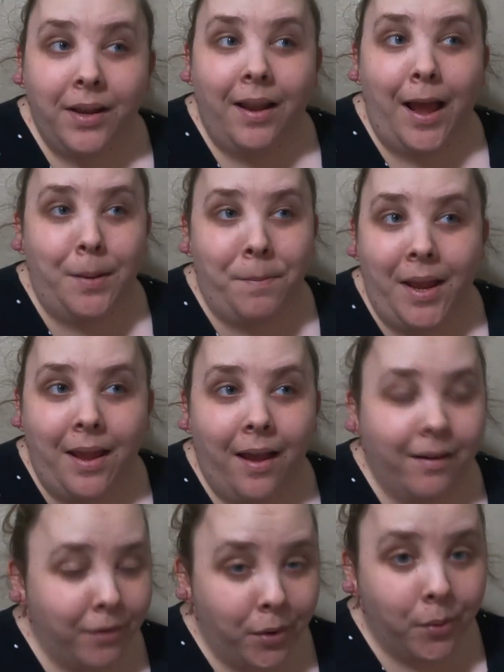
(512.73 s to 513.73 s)
went and had my
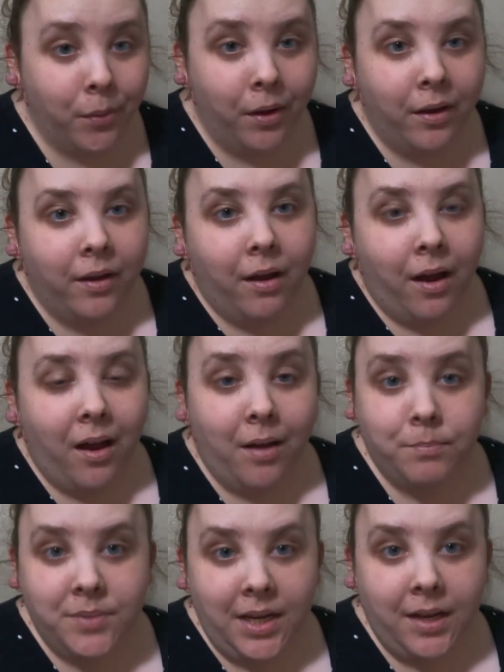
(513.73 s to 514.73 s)
Echo
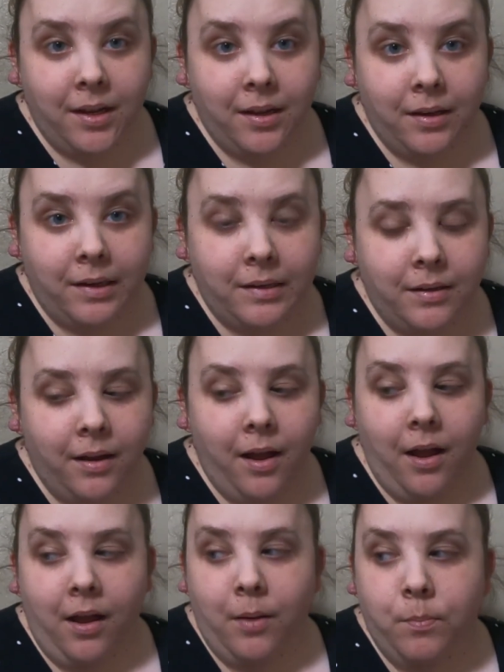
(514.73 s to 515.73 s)
updated.
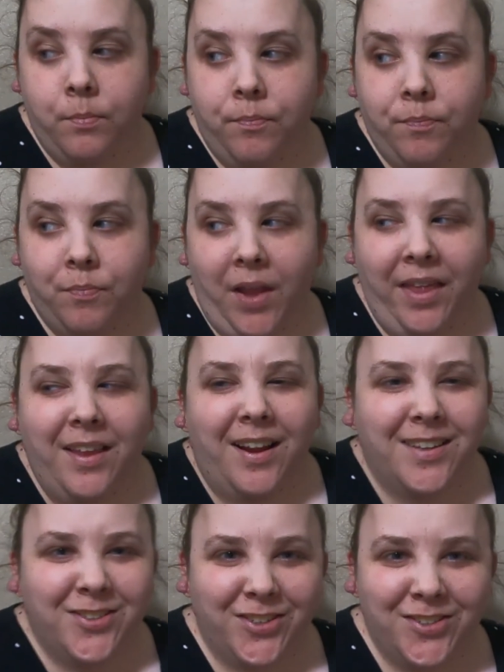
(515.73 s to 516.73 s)
Um, I
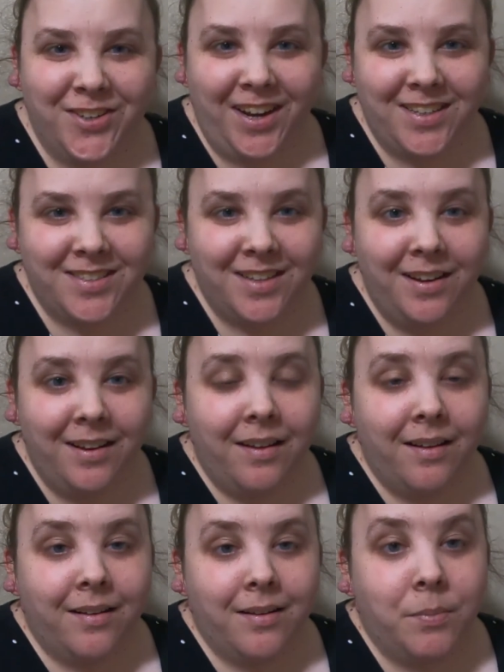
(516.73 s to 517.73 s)
think I told you guys
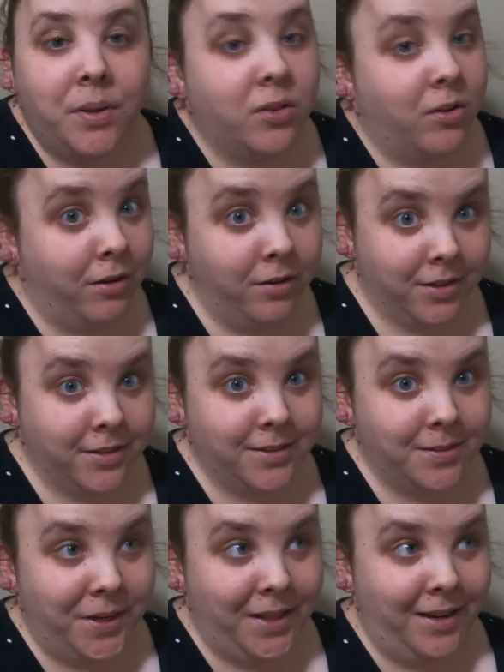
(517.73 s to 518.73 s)
it had been longer
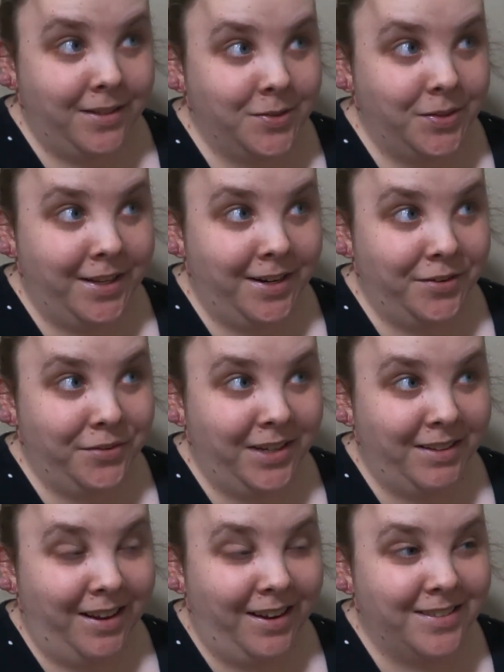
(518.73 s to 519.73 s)
since my last one than I
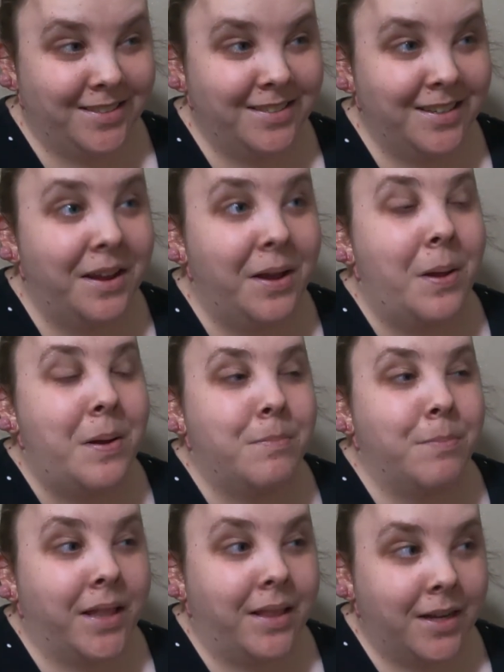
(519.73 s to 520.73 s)
realized.
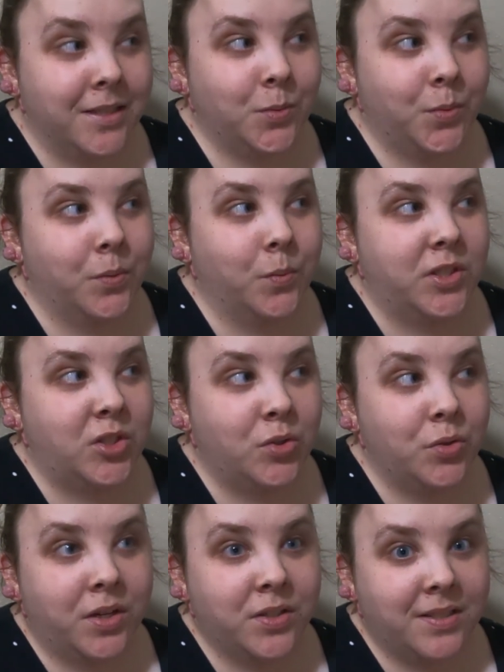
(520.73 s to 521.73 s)
My last one was
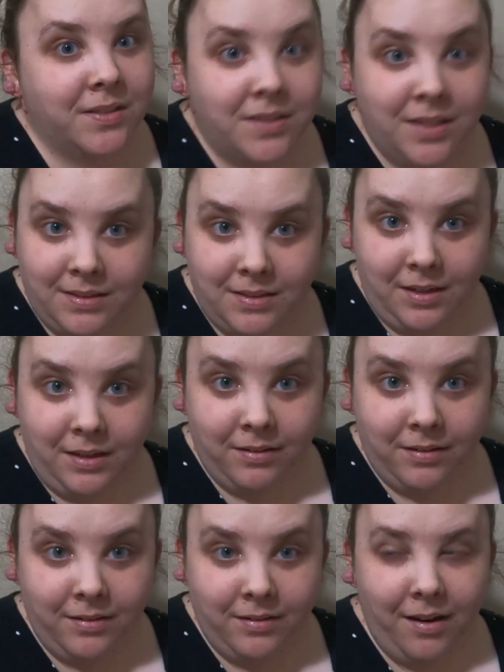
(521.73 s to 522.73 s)
two thousand sixteen.
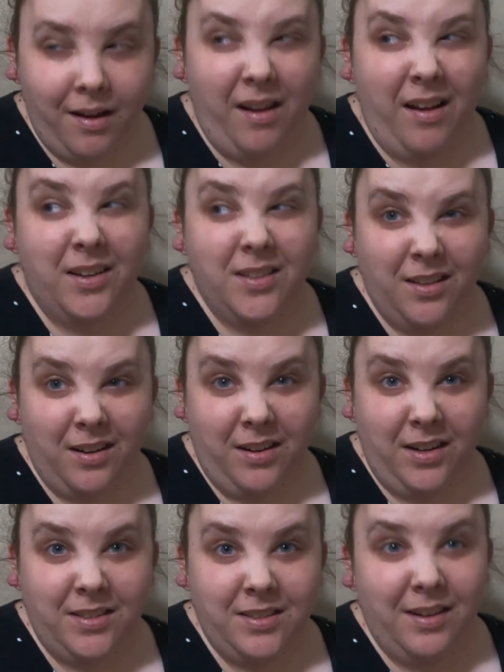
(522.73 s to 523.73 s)
I
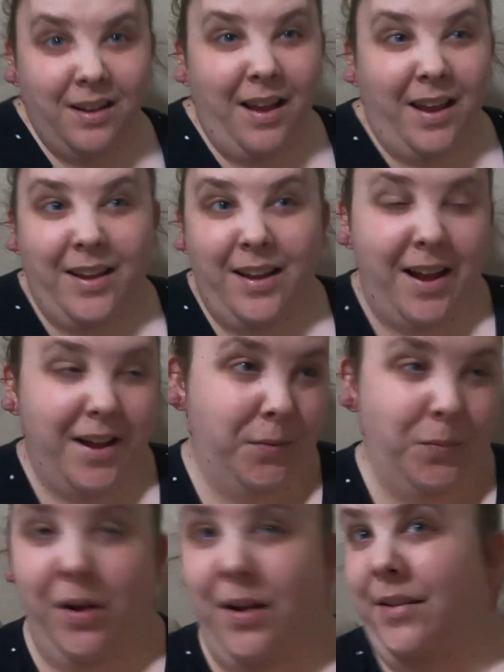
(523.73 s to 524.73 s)
thought I had
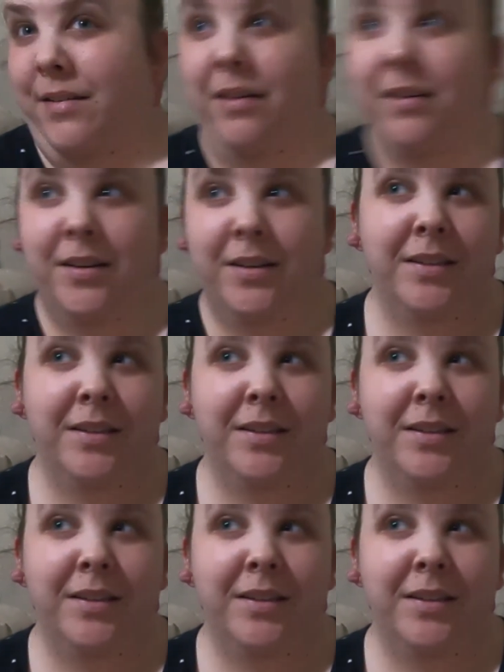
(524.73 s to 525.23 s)
had one